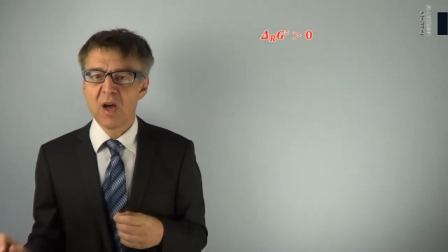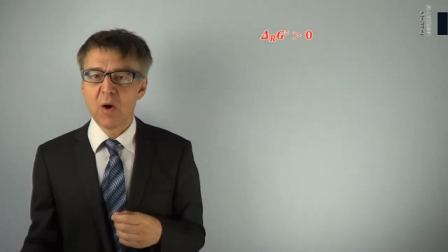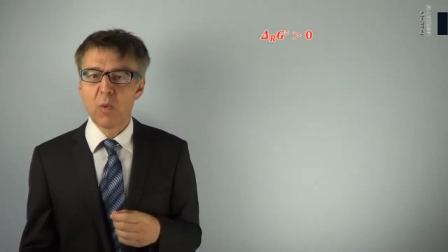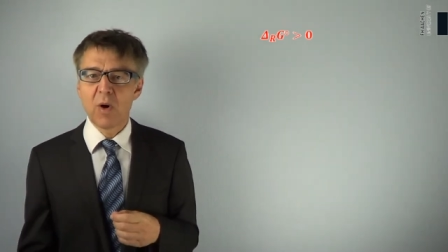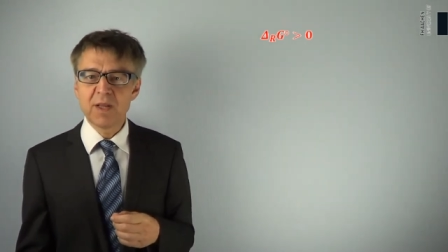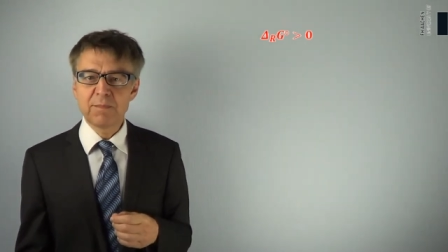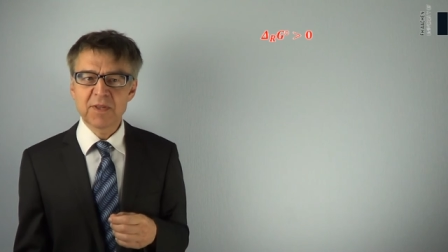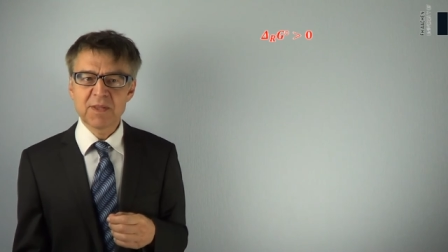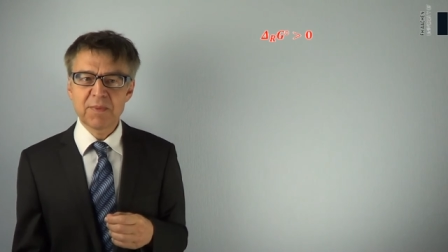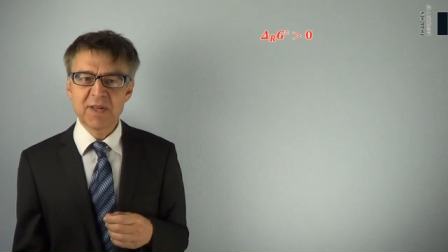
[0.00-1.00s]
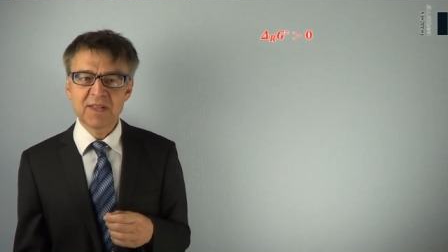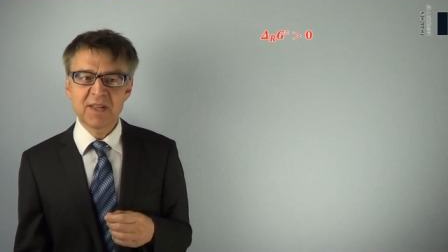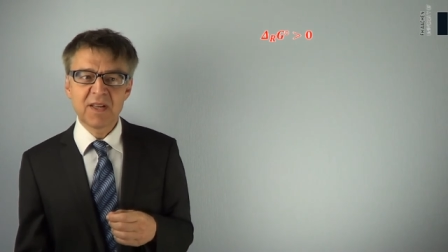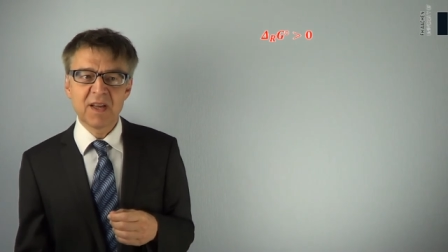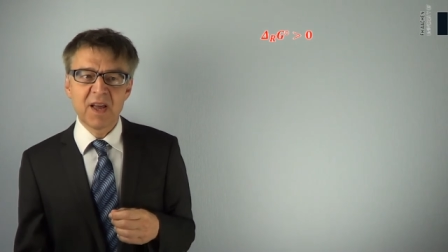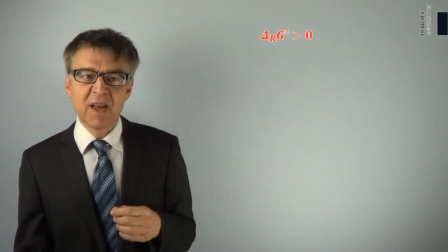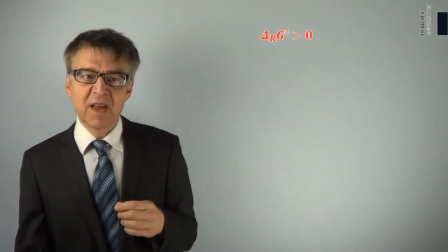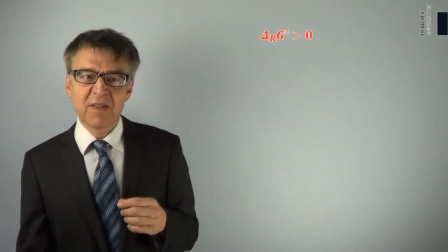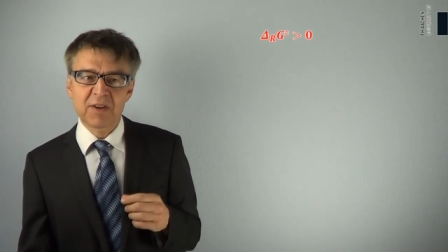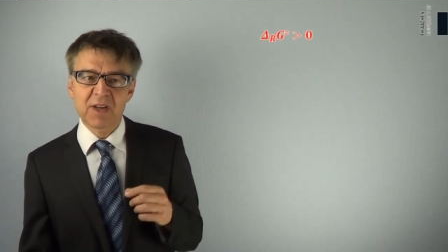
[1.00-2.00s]
One possibility
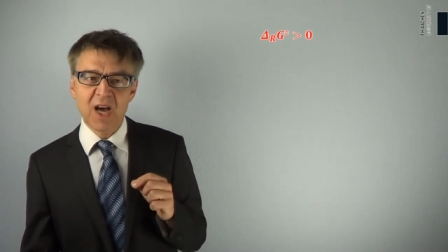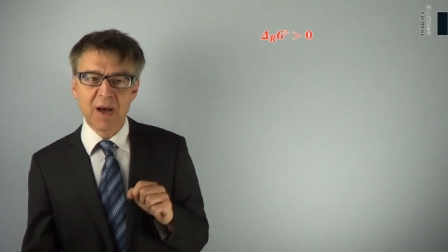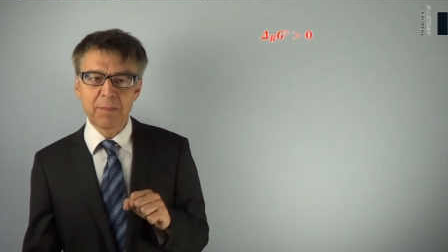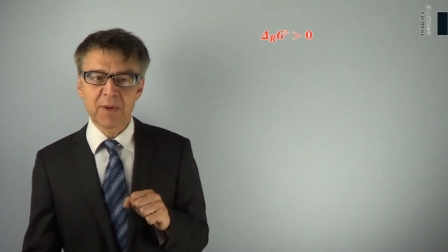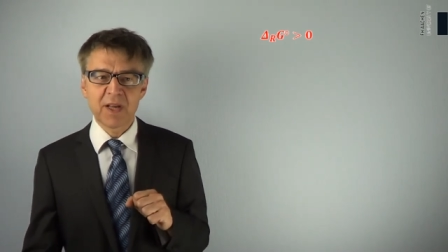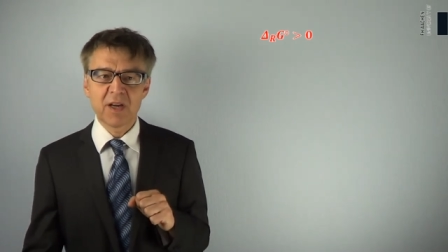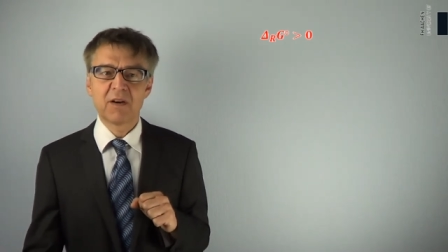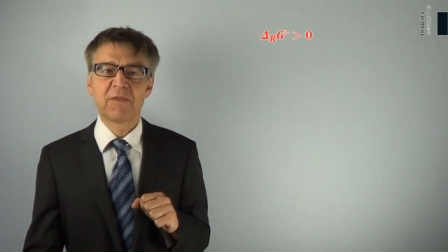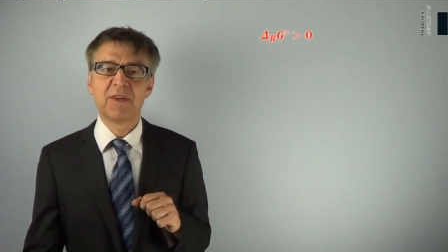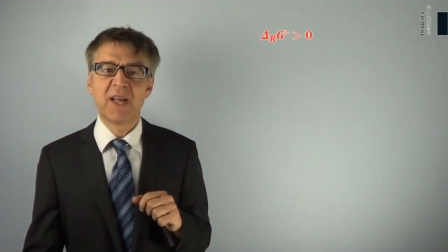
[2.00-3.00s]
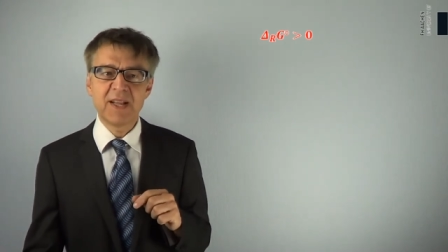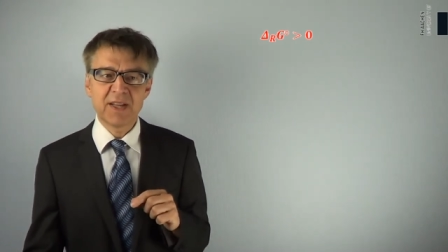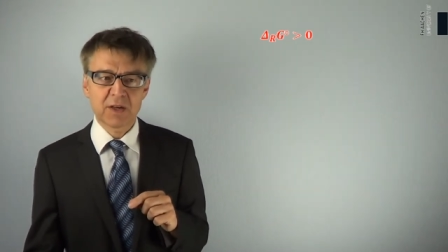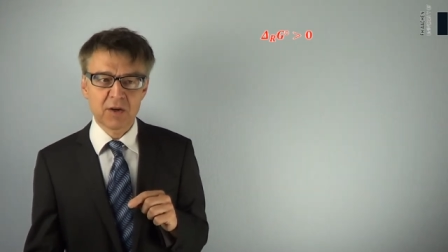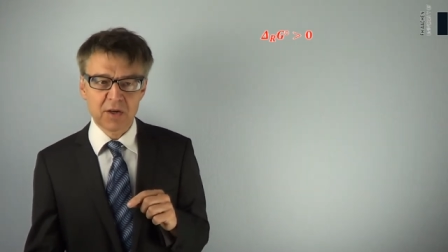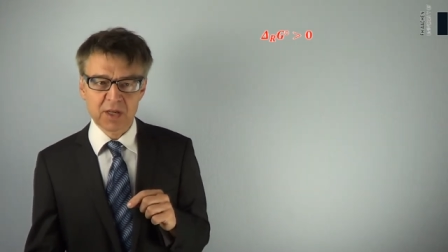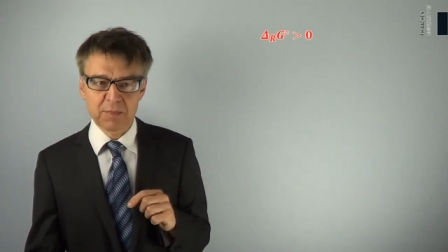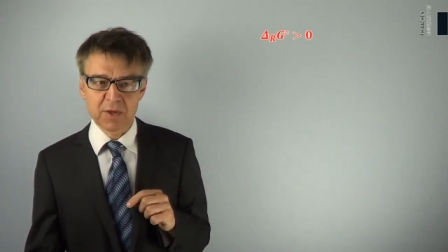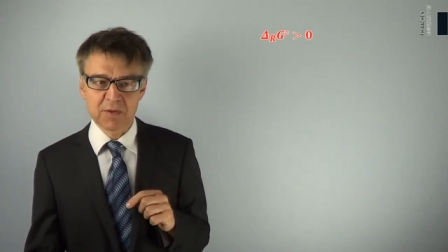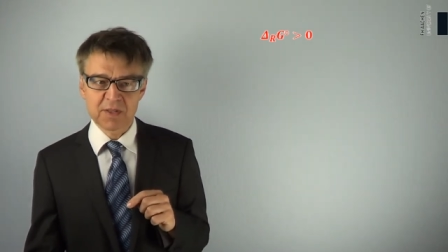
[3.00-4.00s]
is a coupling of an endergonic
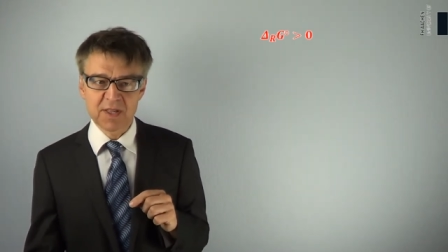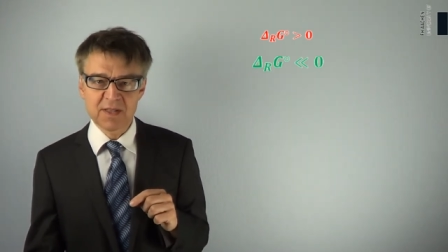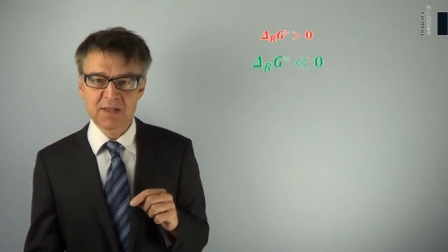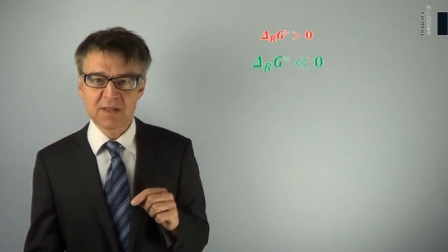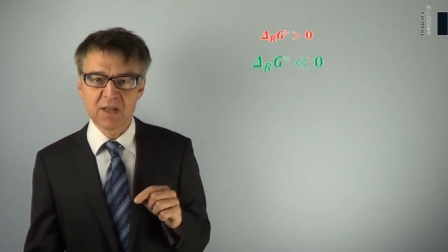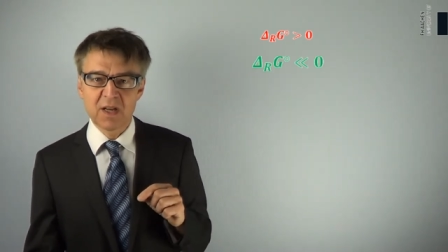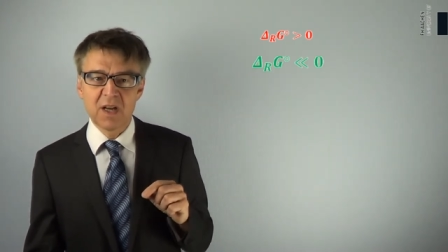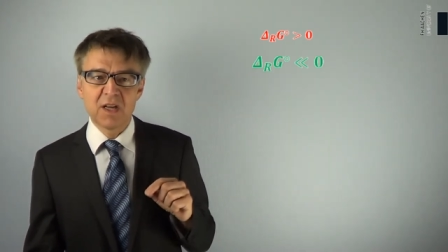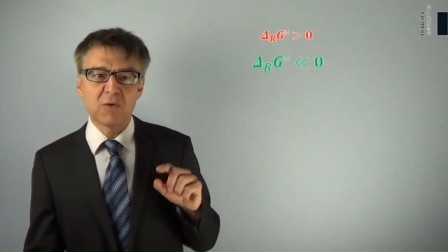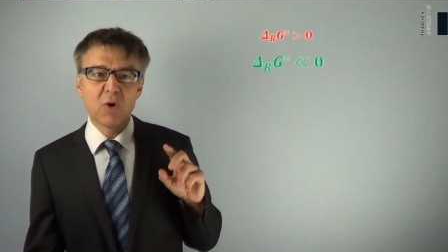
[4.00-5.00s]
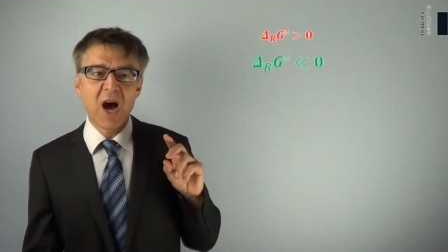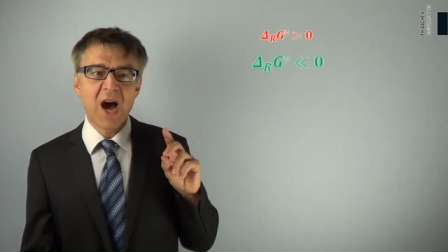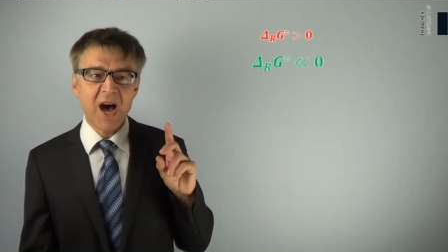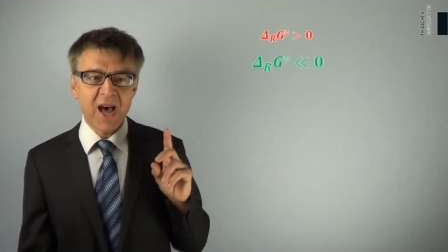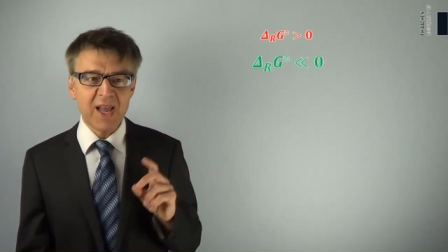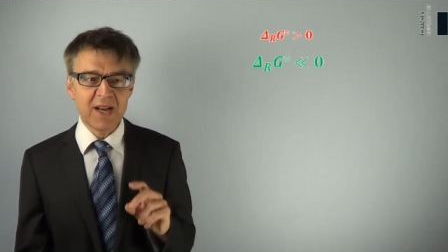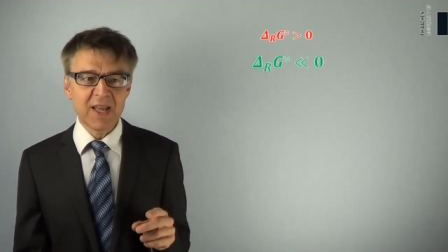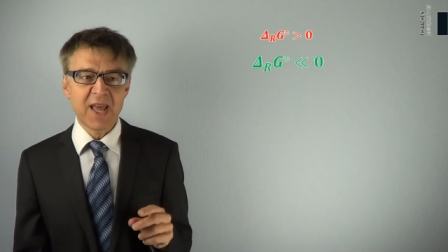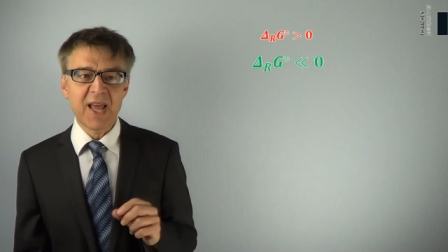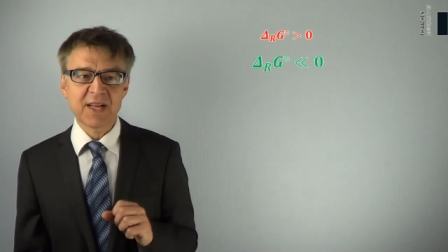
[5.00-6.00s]
process to a
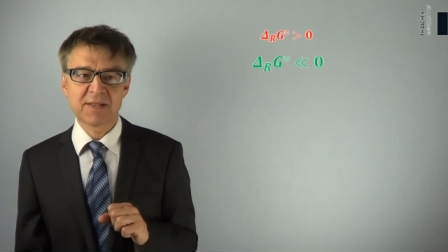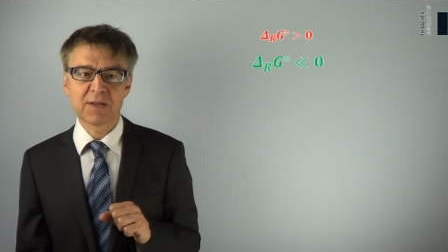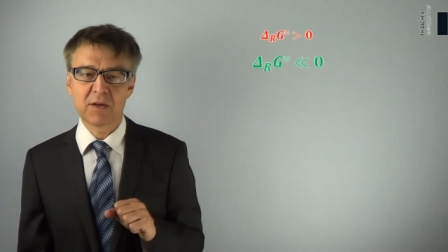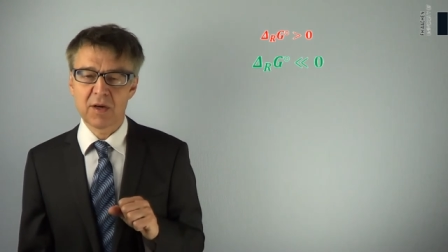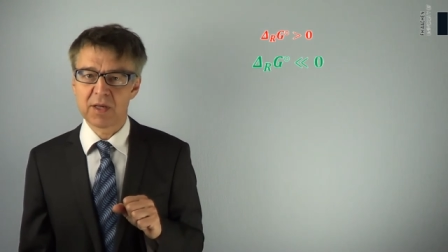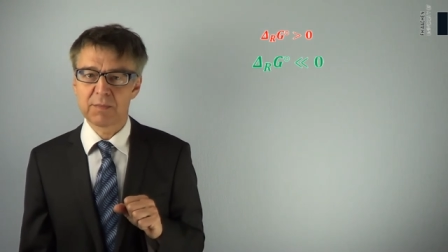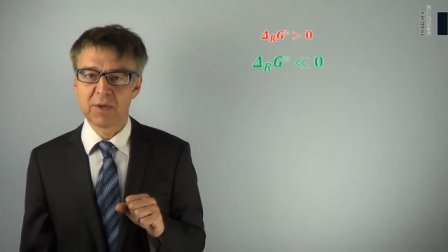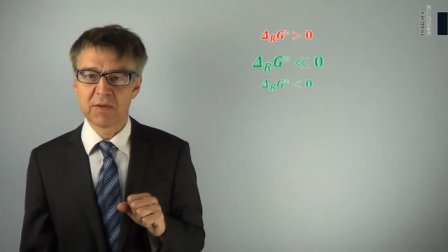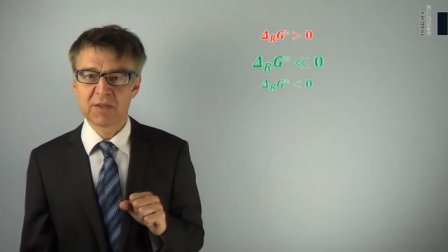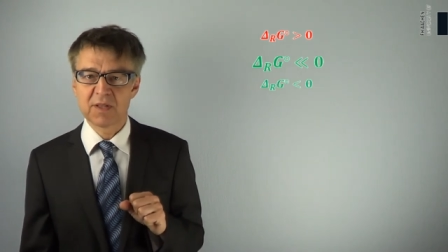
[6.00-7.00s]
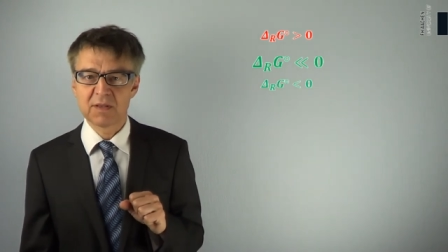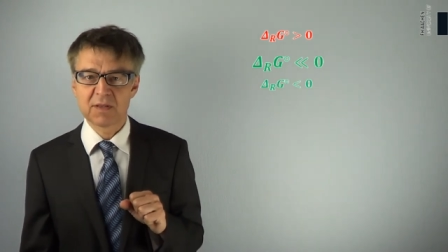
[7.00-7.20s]
highly exergonic process.